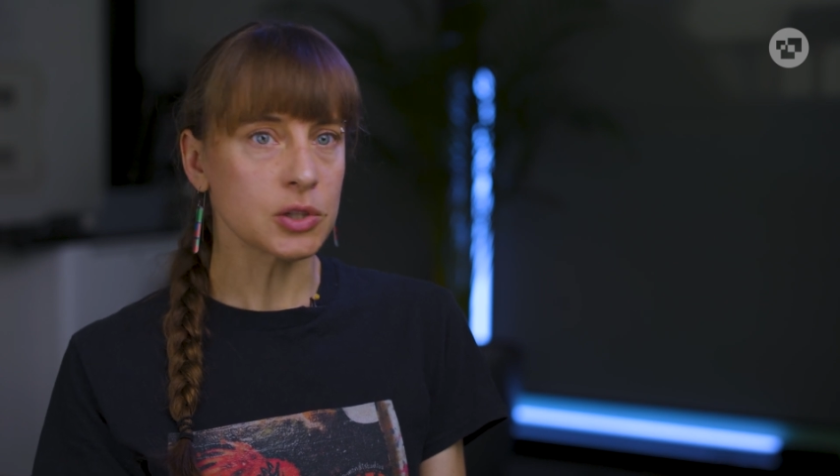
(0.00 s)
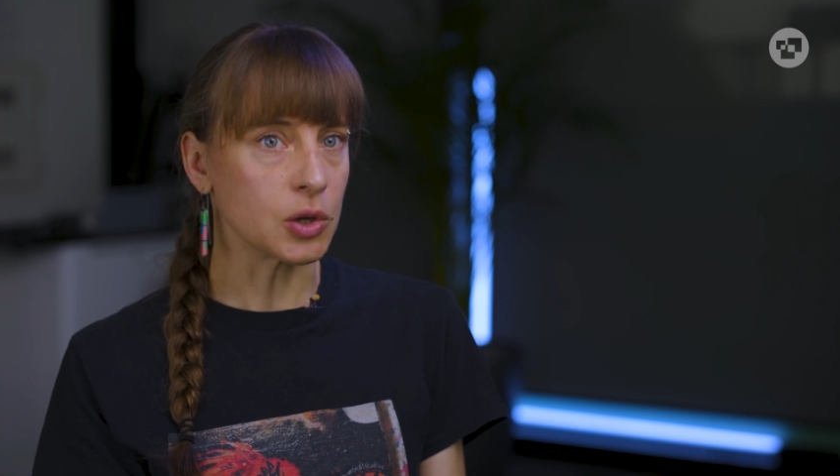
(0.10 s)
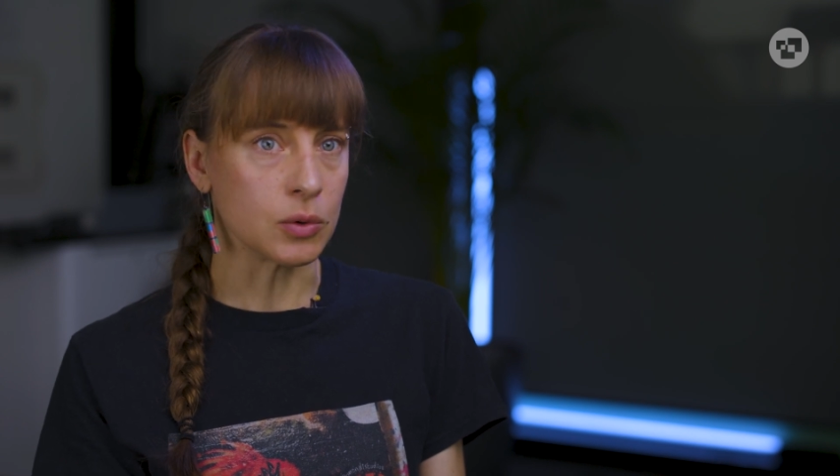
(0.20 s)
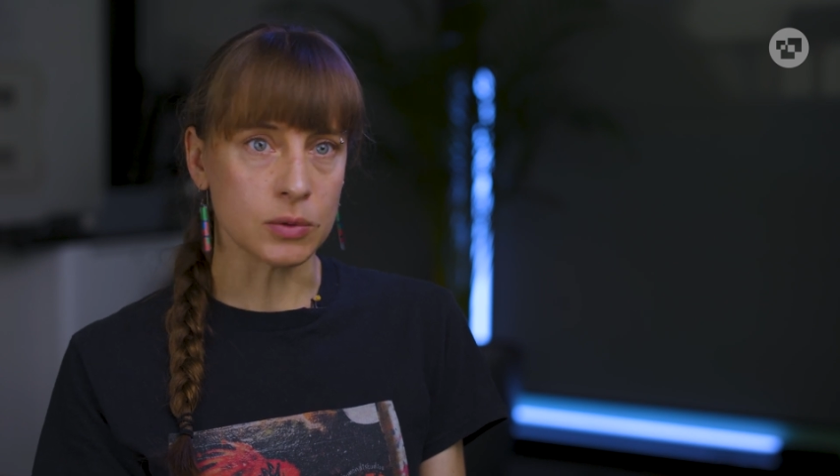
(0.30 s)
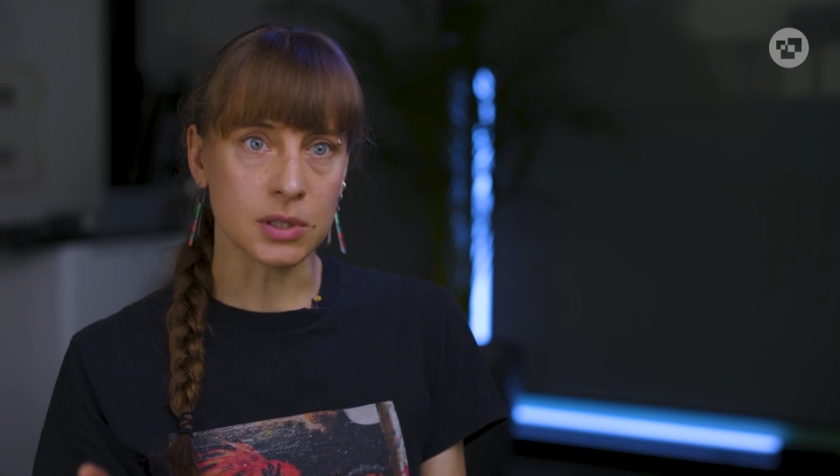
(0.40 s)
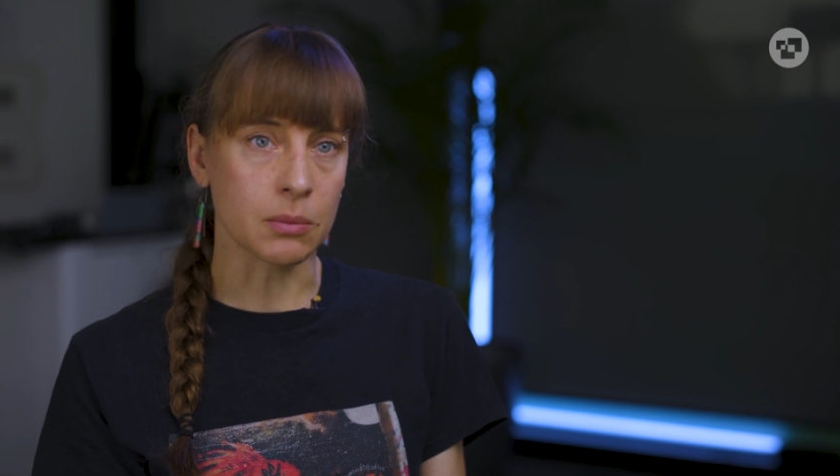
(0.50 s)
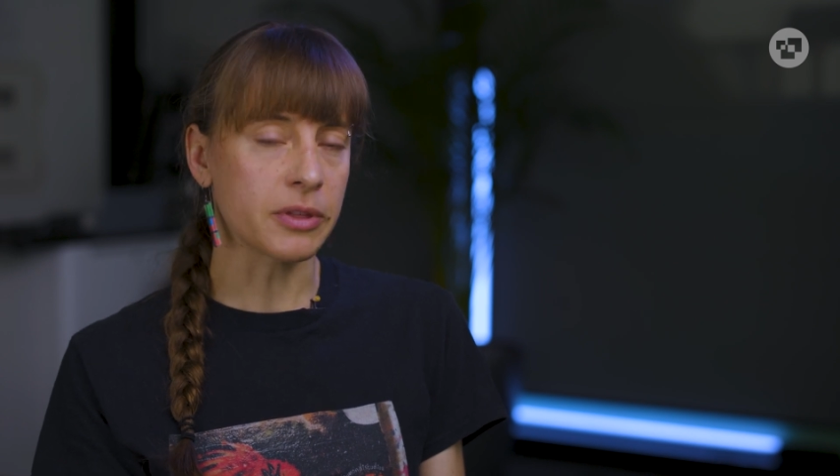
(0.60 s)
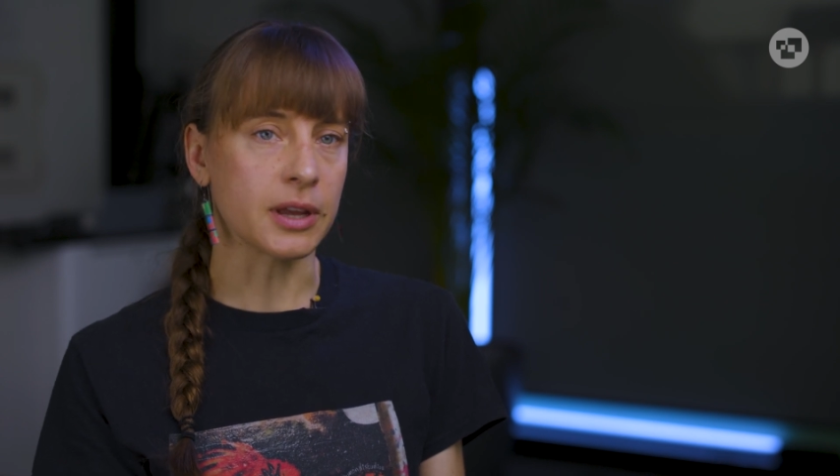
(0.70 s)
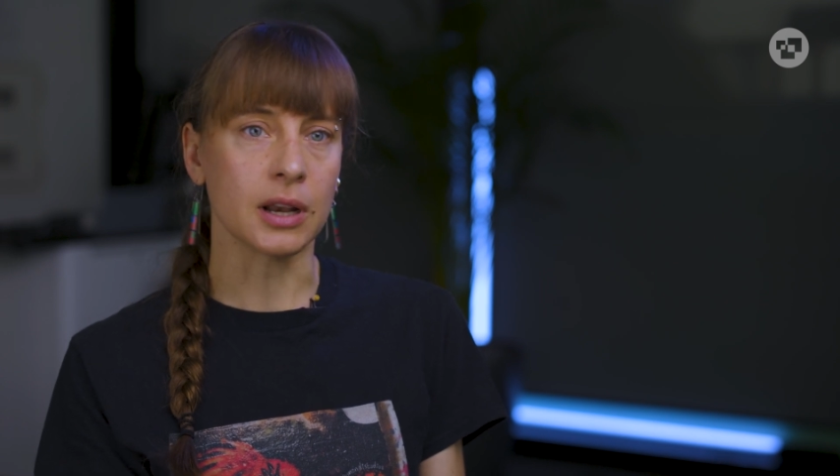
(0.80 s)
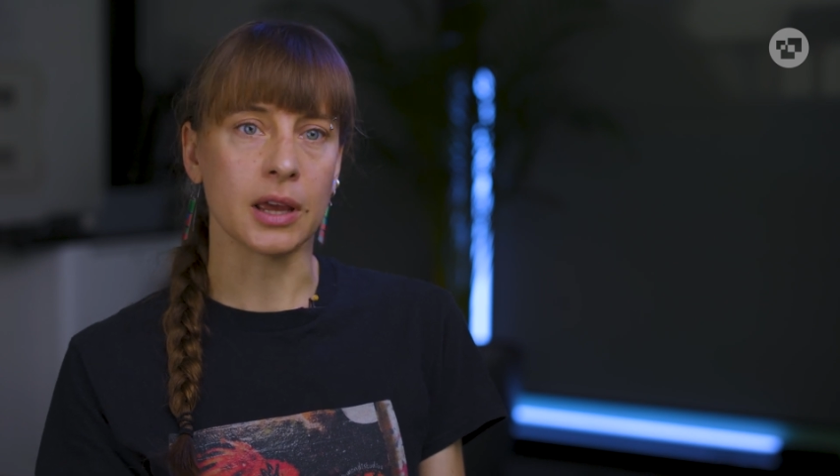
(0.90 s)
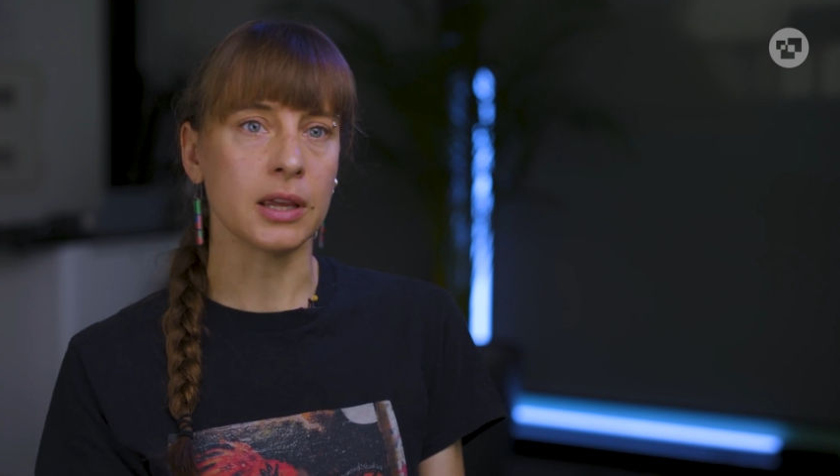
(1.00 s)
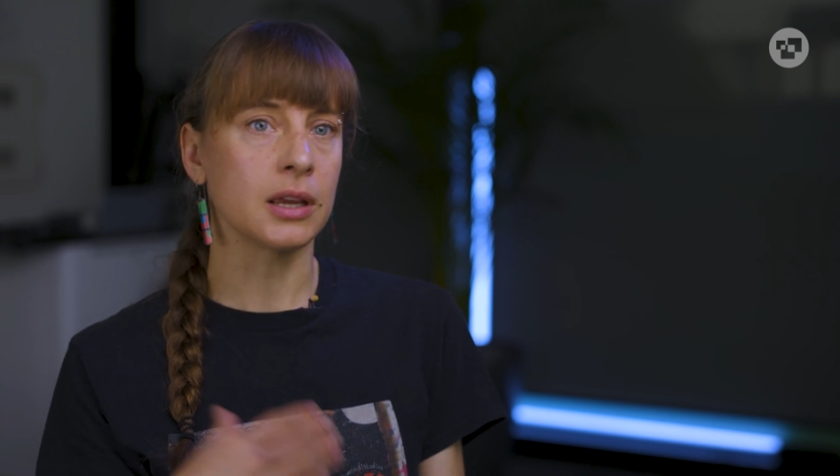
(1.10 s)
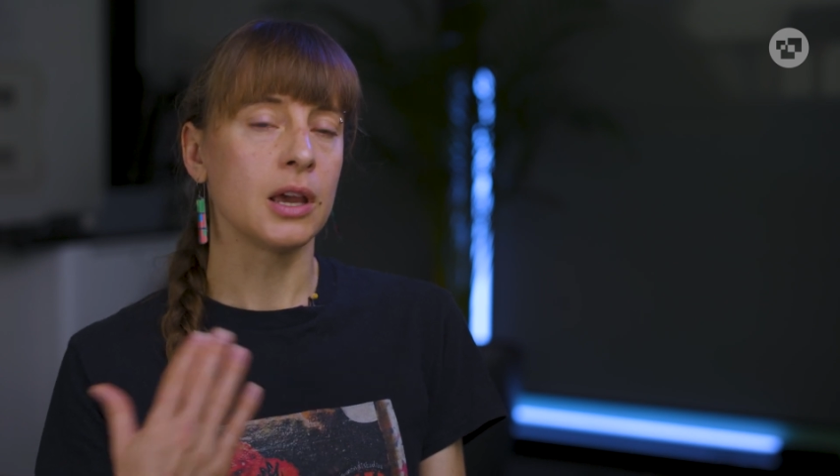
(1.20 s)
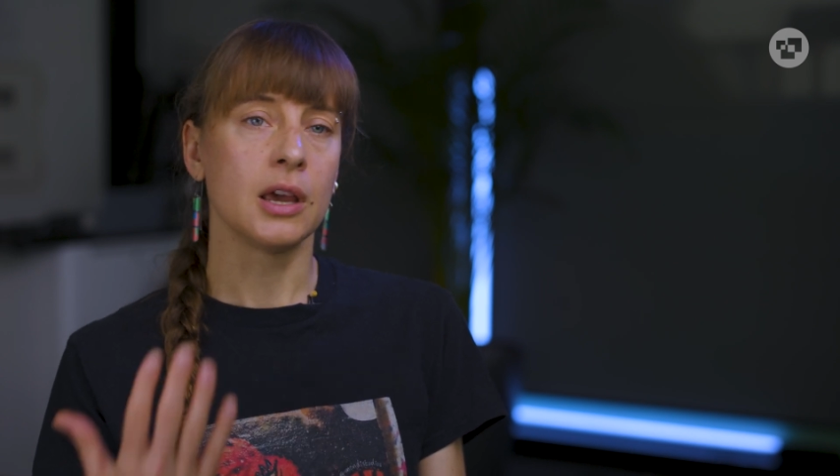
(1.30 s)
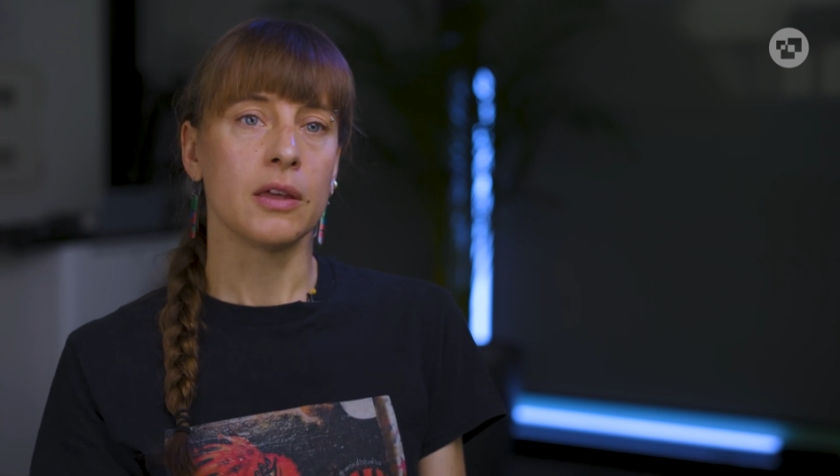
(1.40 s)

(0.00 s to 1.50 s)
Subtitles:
So something like,